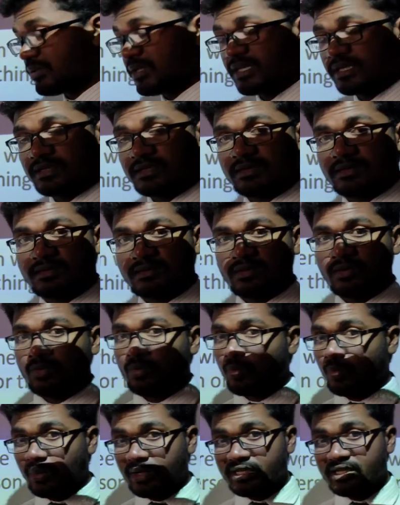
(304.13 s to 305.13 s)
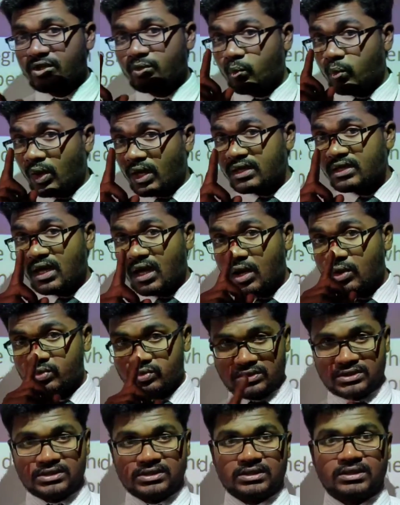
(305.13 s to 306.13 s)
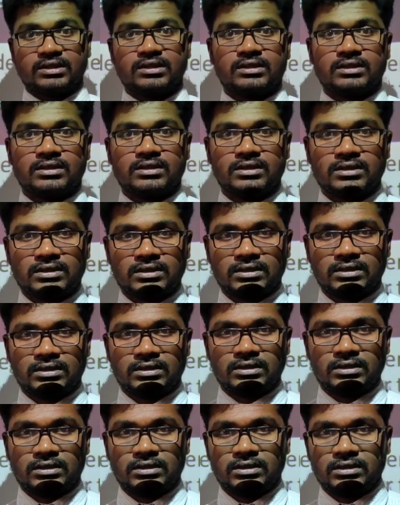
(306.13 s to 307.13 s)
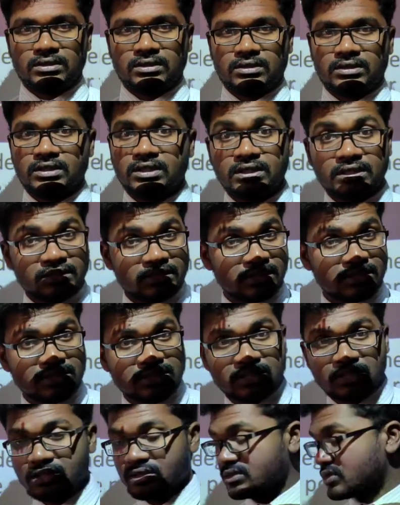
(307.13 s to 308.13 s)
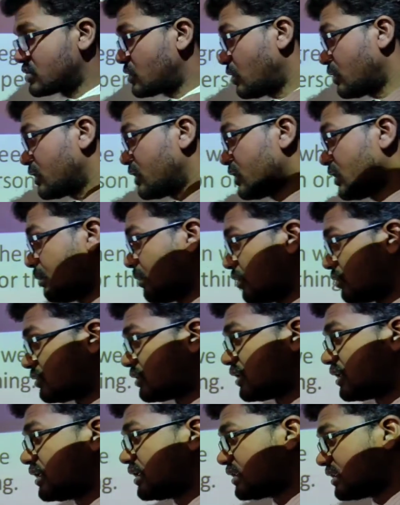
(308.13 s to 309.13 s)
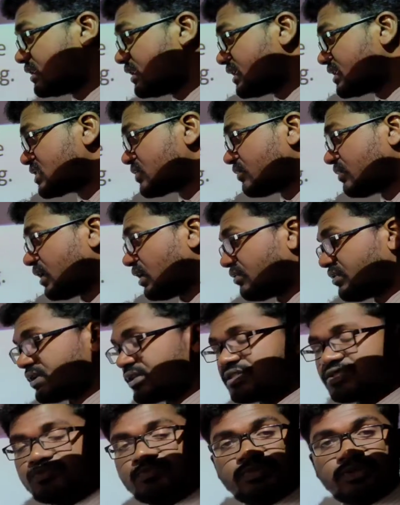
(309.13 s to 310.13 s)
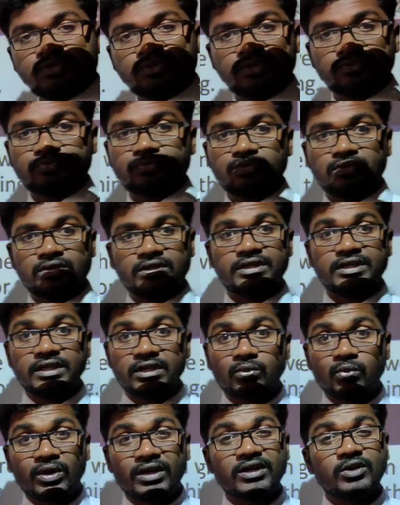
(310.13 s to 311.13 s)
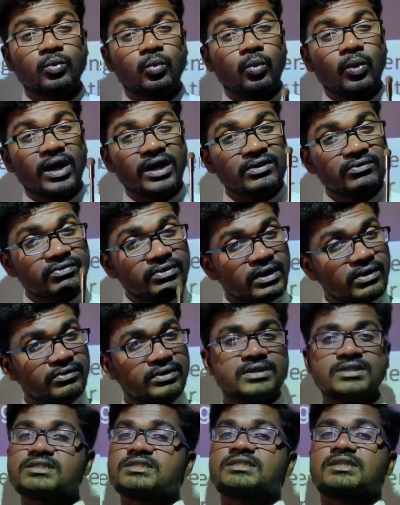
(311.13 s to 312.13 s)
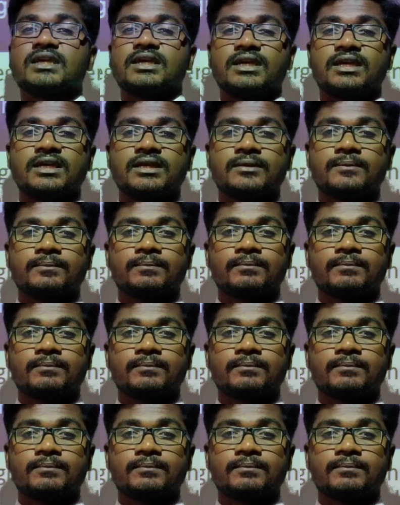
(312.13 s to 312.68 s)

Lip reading: big. Only one house. Here it is talking about this flower is beautiful. Here only one flower is there